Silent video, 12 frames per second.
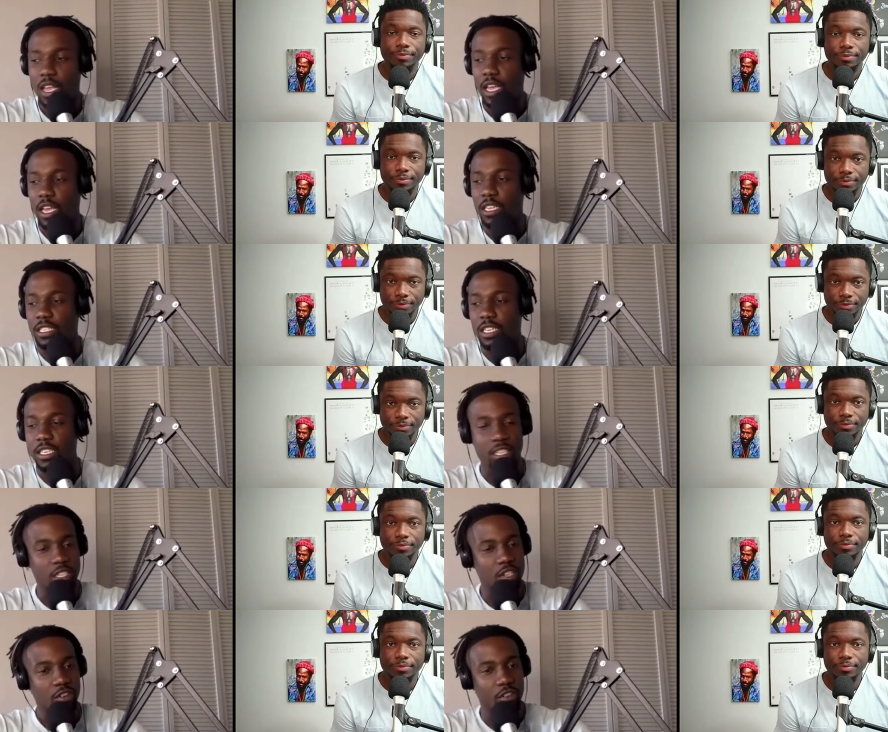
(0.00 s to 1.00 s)
Speaker 1: Is
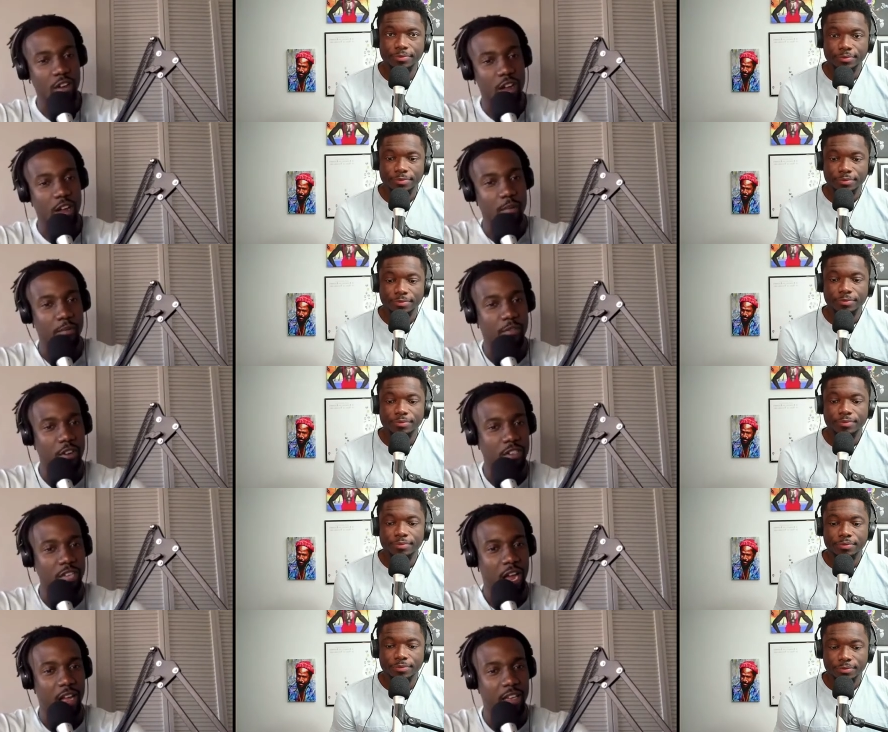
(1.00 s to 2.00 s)
this your first
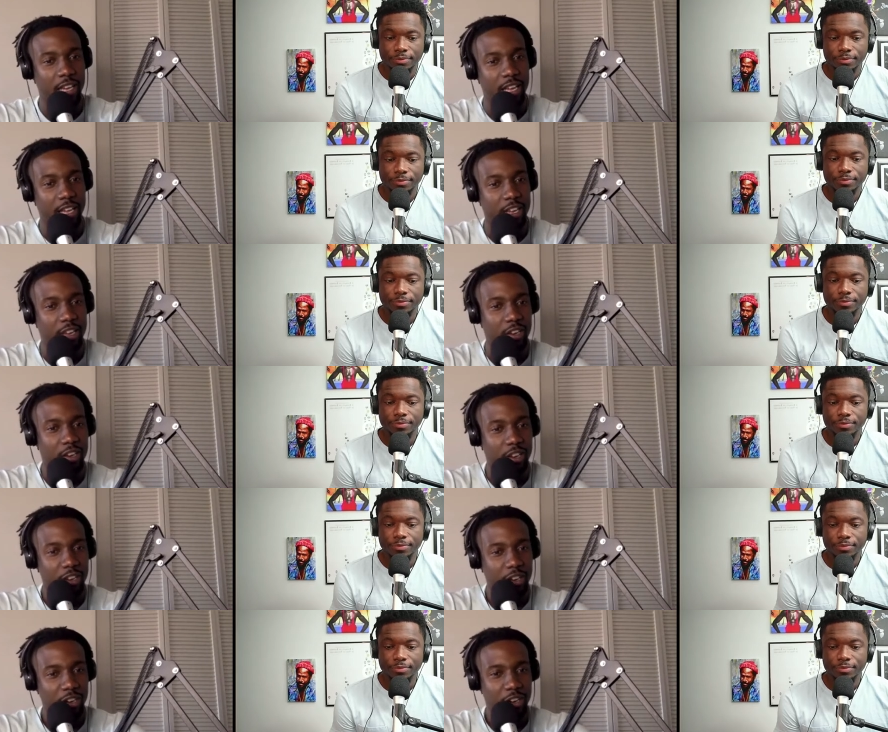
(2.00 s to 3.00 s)
holiday?
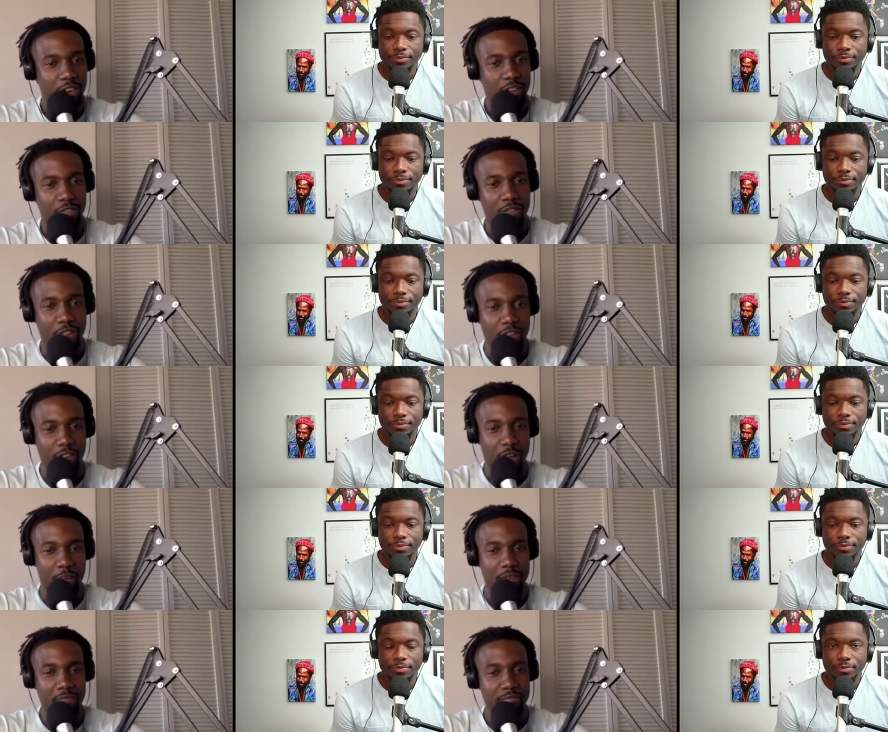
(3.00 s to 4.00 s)
Round
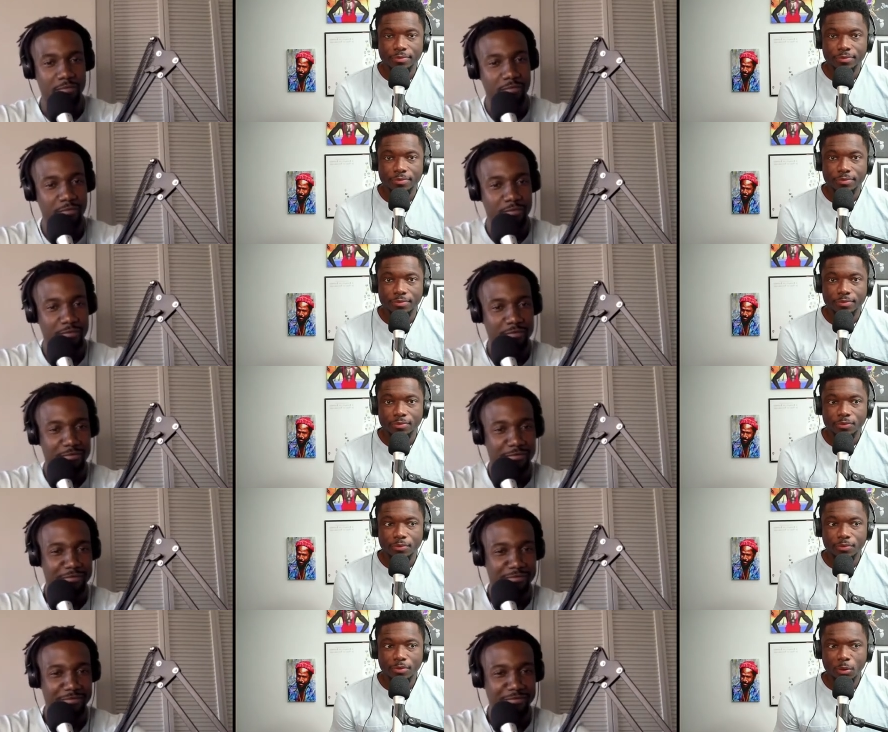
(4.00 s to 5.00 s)
robin?
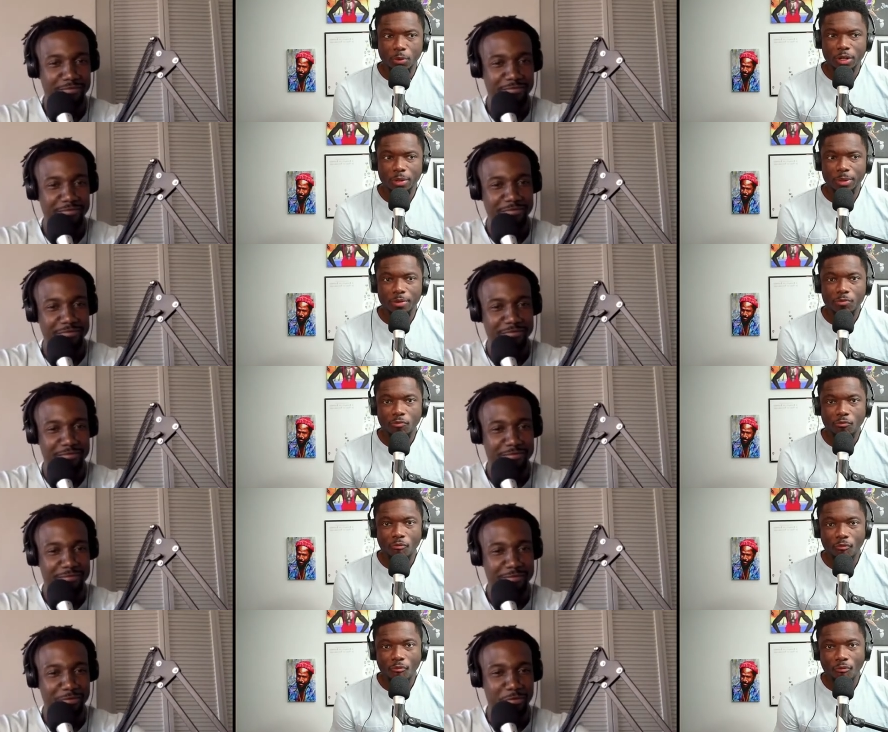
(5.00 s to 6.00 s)
Speaker 2: What do you mean?
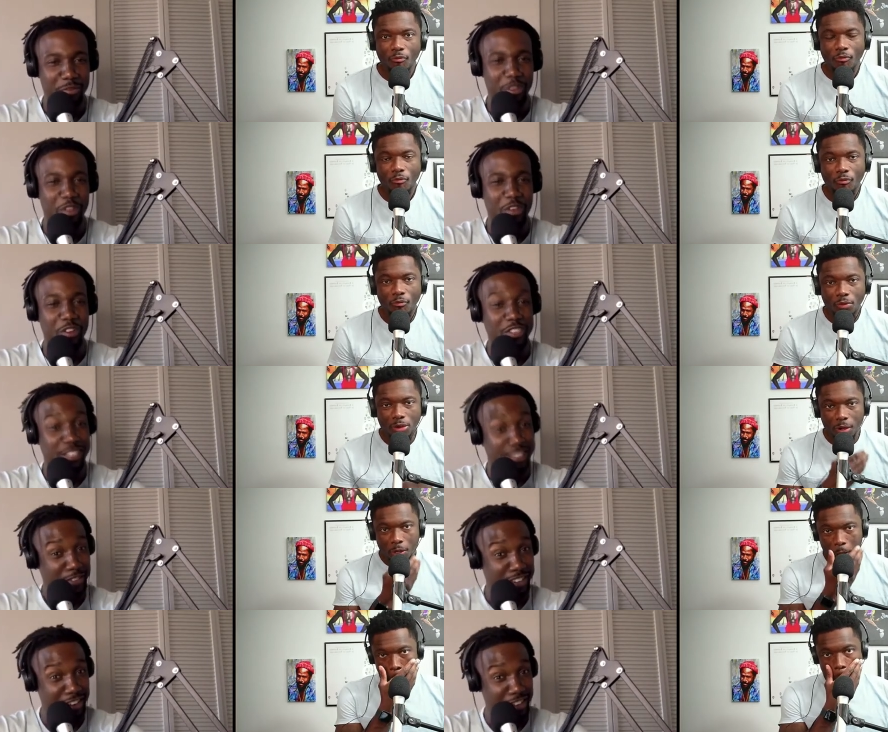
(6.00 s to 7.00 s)
Speaker 1: With your
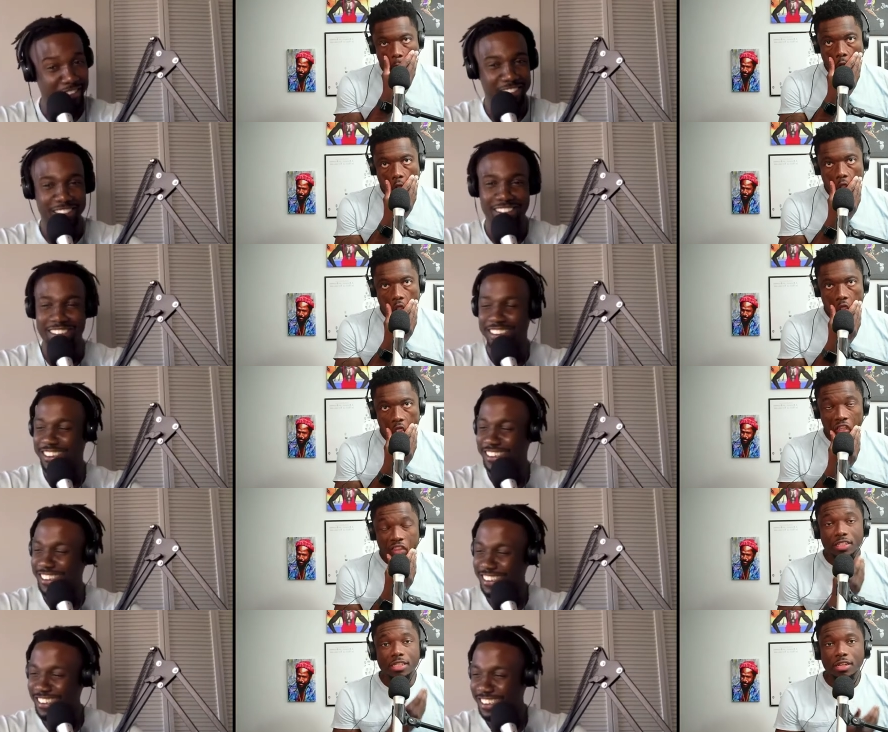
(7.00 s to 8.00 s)
Speaker 2: significant other?
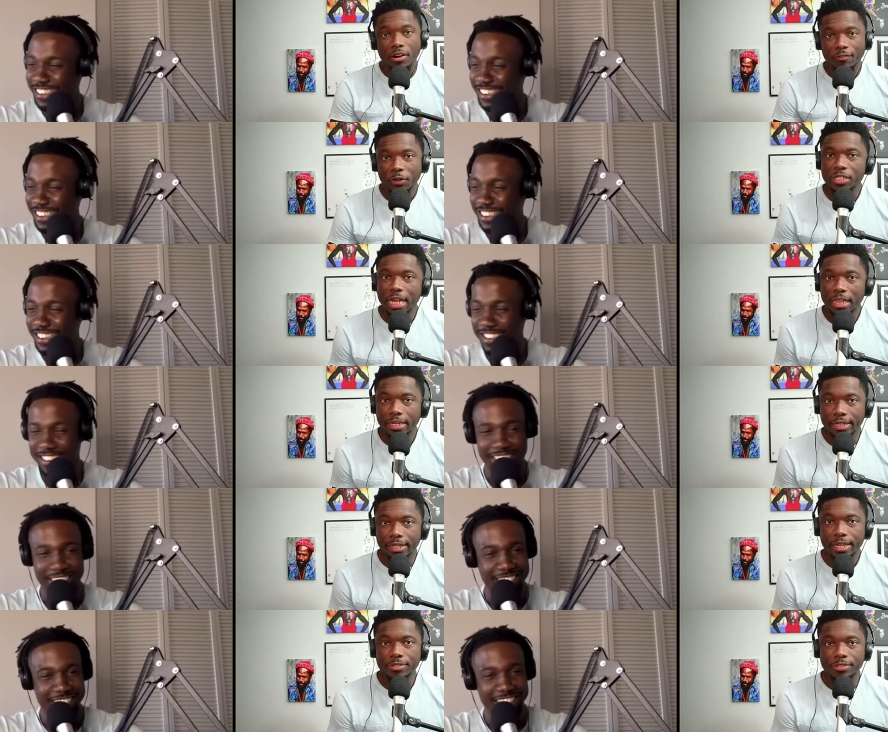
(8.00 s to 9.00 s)
This is our first holiday,
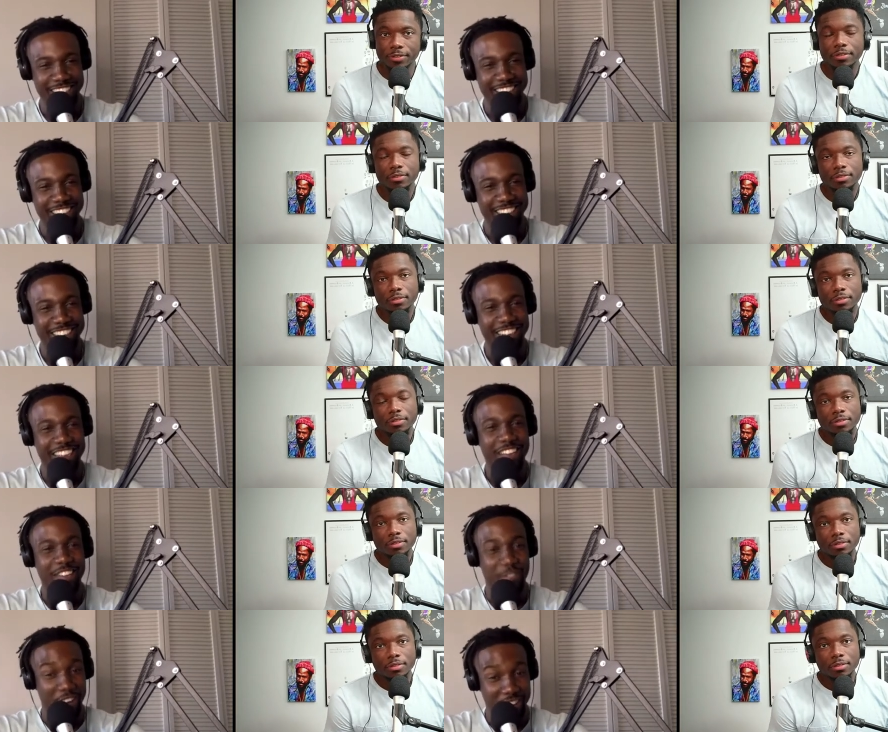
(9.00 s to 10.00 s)
yes.
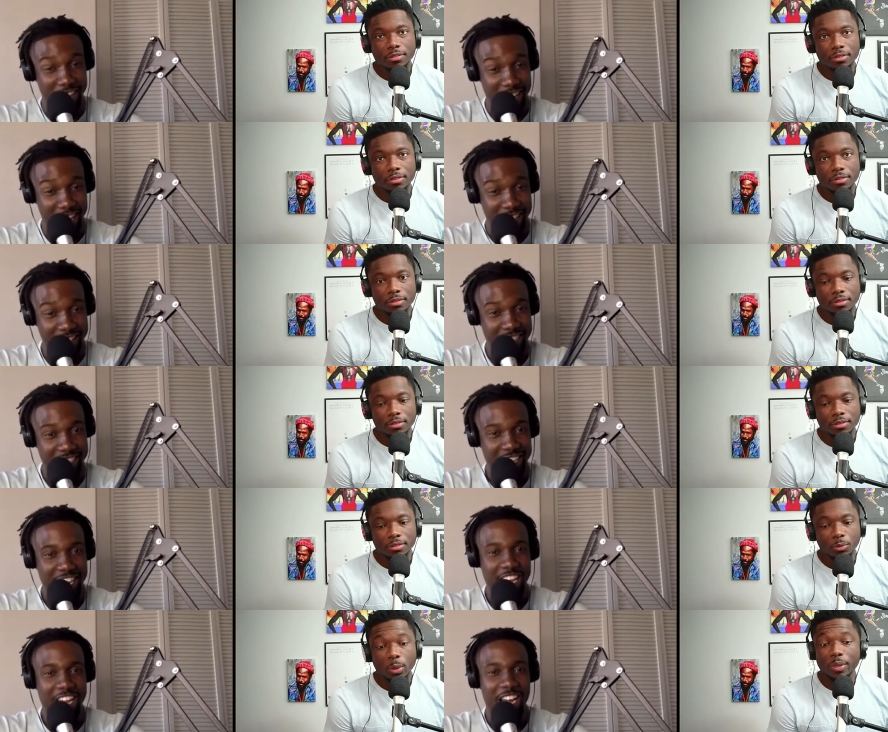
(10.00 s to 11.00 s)
Speaker 1: Very nice.
Speaker 2: We